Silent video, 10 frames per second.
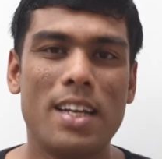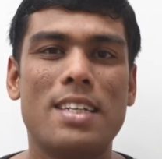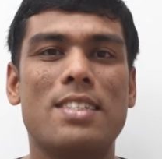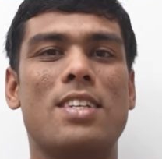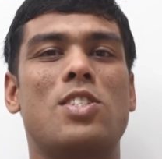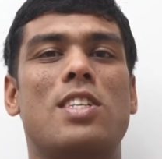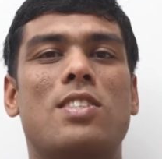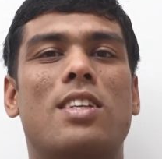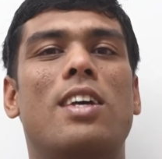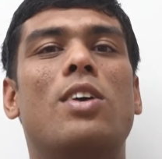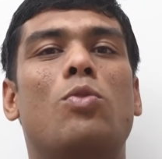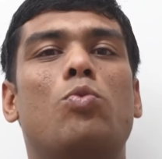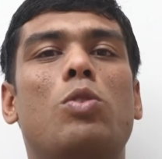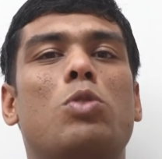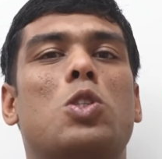such as
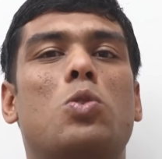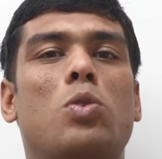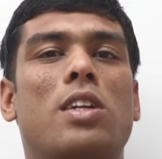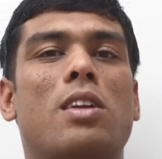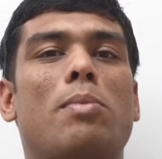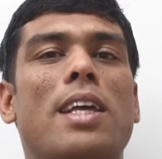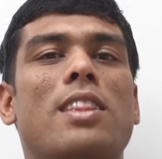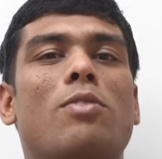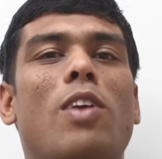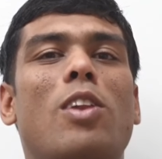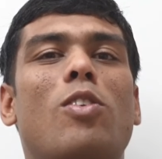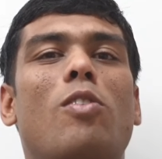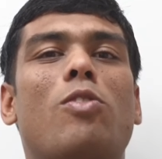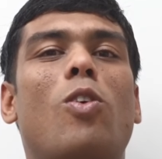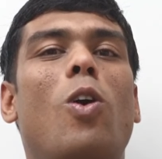we wish to determine the value
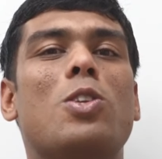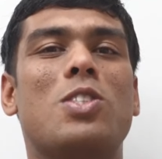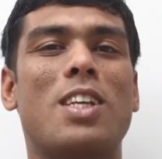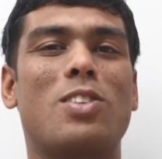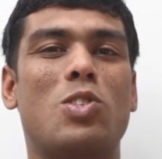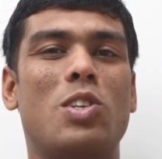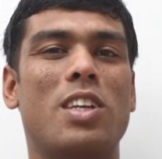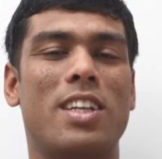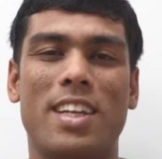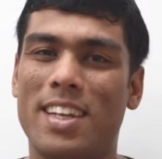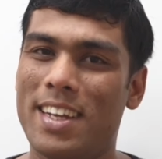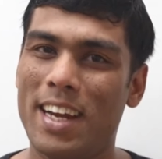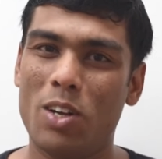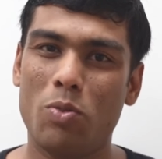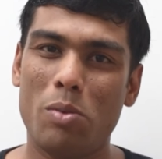of cos 60 degree.
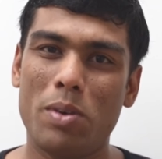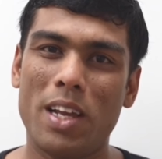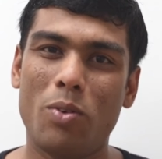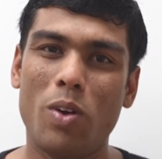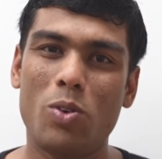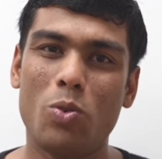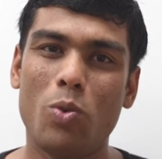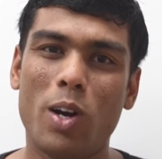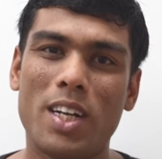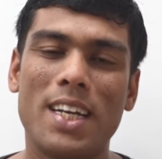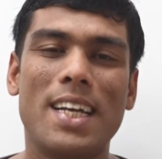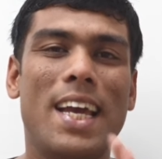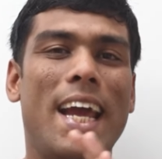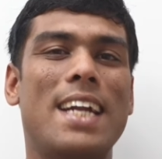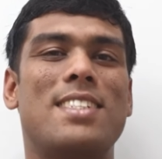It will be equal to what?
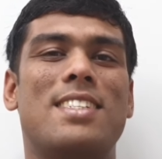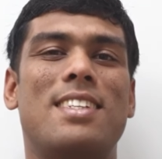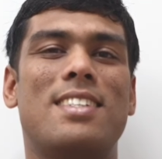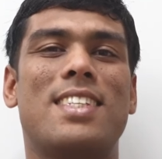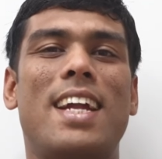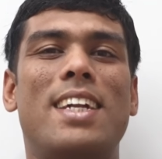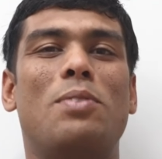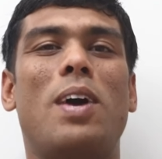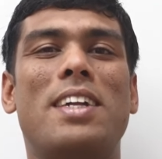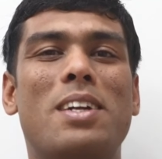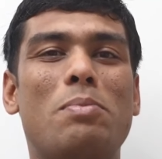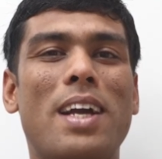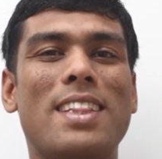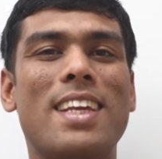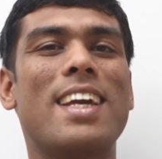Adjacent side divided by
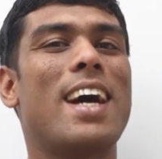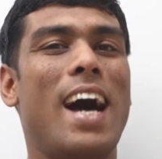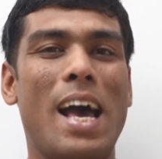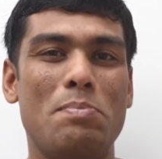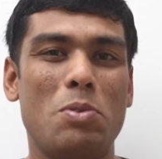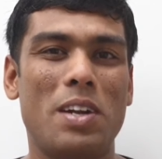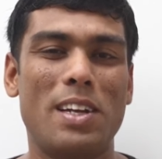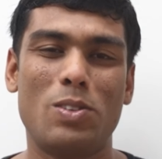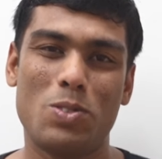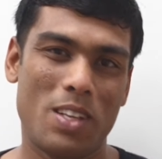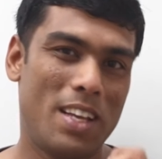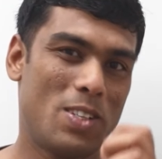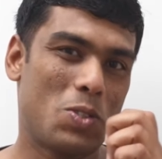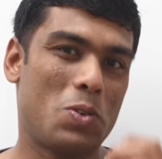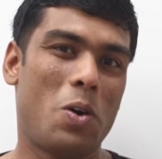the hypotenuse.
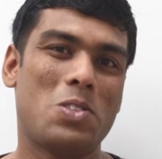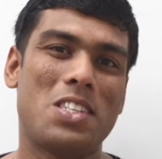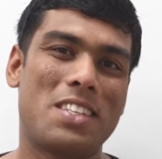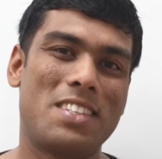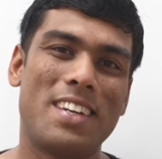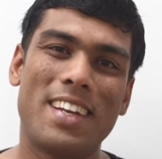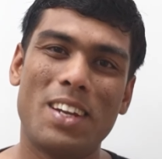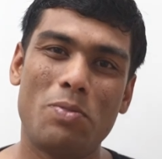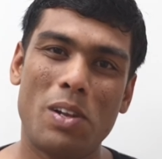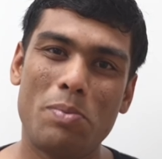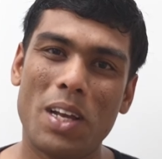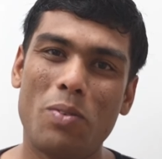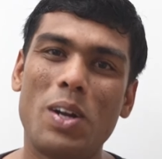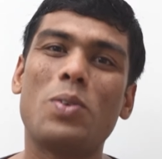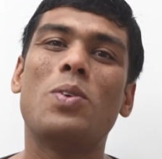So cos 60 degree will be
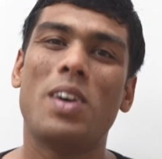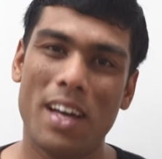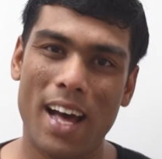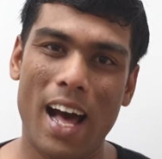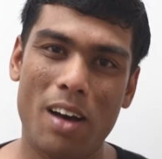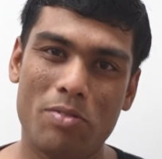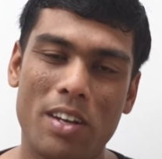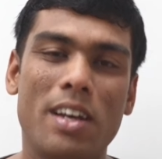equal to half.